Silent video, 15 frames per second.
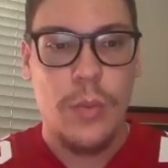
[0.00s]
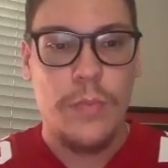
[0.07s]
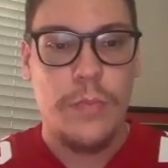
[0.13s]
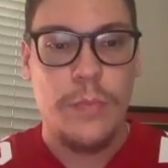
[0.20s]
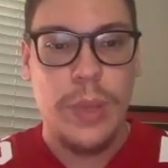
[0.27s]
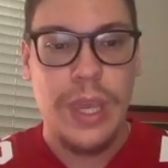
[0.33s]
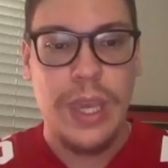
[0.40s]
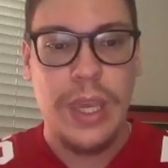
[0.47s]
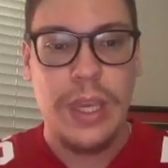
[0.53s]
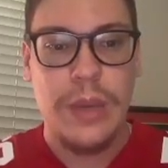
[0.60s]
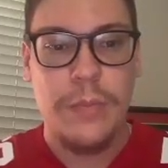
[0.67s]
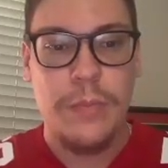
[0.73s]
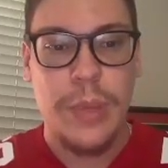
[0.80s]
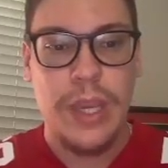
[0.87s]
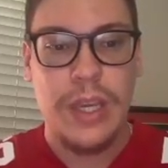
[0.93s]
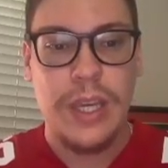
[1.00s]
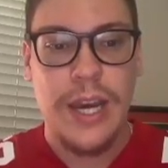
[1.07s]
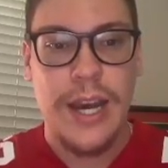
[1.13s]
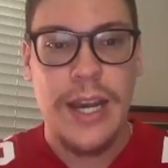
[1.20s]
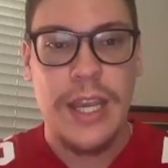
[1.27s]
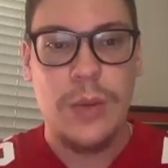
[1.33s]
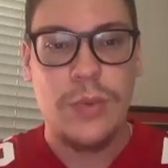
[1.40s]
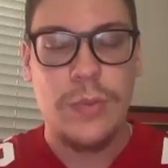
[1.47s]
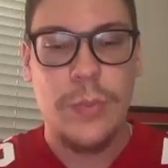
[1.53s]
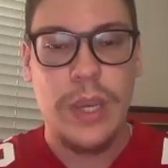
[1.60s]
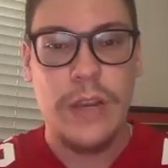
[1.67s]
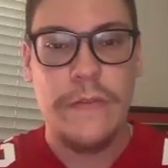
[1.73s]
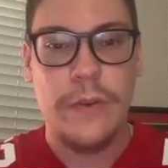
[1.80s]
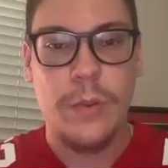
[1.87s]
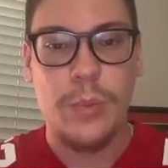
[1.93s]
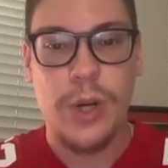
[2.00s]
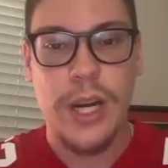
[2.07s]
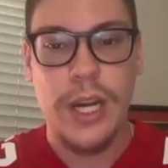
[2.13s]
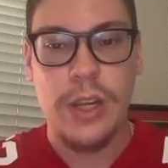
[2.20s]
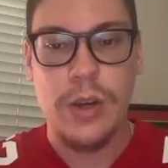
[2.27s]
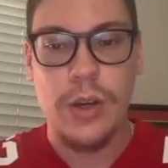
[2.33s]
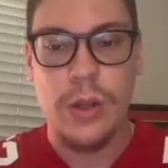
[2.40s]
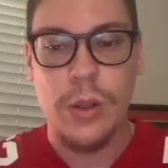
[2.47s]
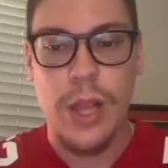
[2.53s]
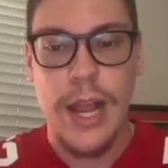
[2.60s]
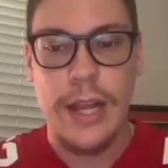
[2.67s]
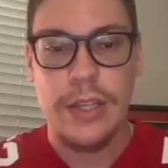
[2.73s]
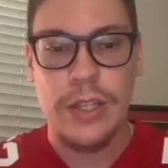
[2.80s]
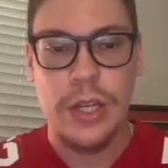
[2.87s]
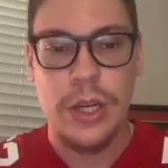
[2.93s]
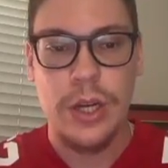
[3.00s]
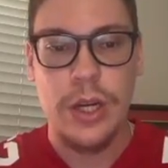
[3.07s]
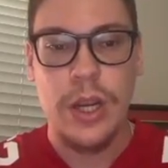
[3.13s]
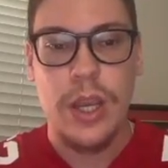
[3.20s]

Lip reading: Big guy. He was big for Brady Cook last year.